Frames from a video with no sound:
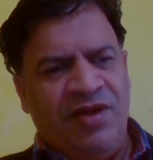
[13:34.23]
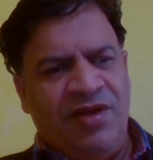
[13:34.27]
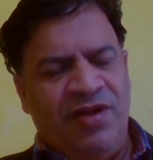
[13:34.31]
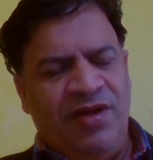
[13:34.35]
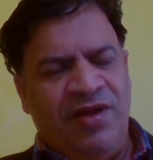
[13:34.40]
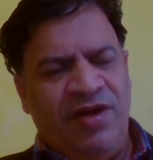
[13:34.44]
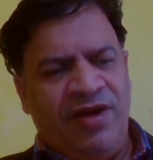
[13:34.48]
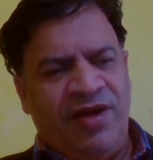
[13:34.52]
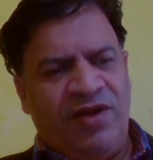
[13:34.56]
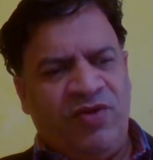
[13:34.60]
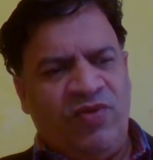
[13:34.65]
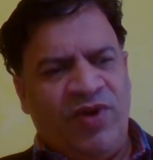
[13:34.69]

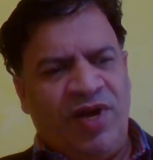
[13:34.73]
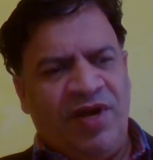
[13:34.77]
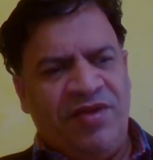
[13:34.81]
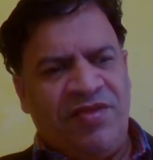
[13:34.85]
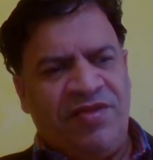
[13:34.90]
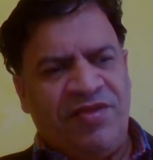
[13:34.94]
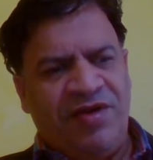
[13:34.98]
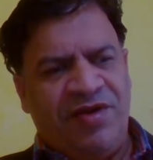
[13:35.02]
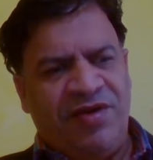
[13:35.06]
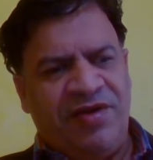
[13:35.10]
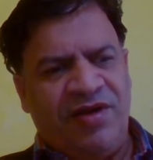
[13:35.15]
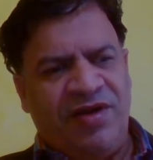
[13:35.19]
they require
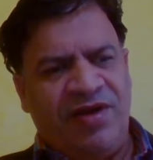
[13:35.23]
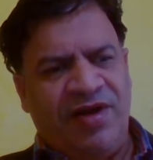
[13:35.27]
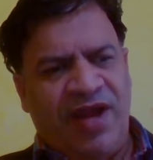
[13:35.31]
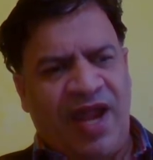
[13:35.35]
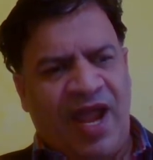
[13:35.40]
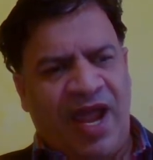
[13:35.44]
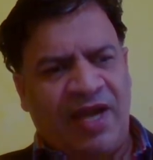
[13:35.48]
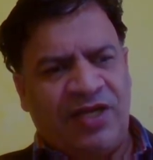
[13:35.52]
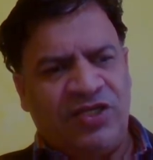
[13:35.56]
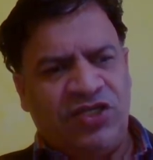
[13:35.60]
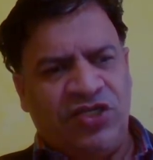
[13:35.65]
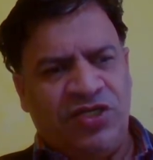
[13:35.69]
certain
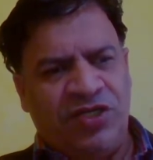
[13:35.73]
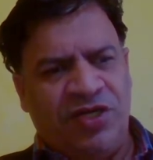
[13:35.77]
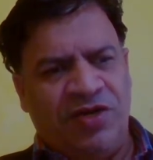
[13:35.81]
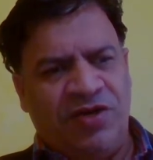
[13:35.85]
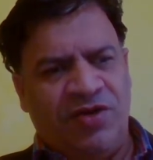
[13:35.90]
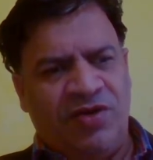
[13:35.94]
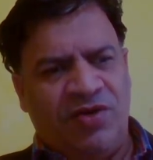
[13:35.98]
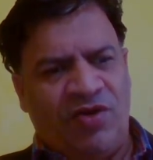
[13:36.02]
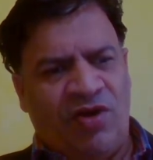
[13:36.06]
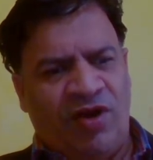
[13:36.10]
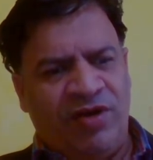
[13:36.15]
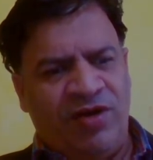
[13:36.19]

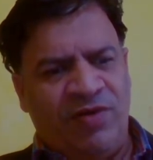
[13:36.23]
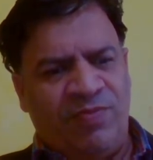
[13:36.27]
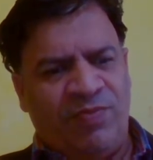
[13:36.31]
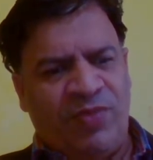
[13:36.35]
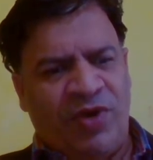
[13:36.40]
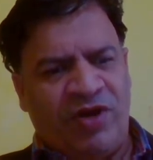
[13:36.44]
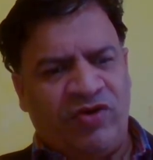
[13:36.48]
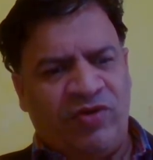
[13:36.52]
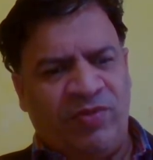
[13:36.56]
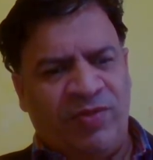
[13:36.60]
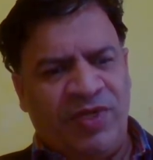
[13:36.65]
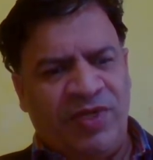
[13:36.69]
action on the
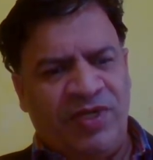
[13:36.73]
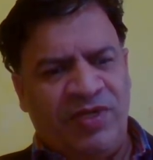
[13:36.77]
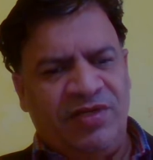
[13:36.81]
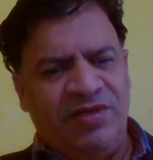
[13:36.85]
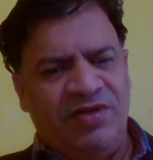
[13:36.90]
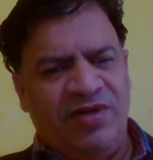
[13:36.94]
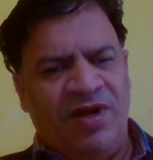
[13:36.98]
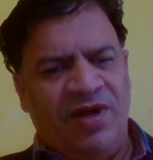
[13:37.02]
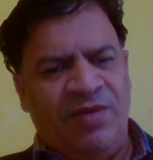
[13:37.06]
part of the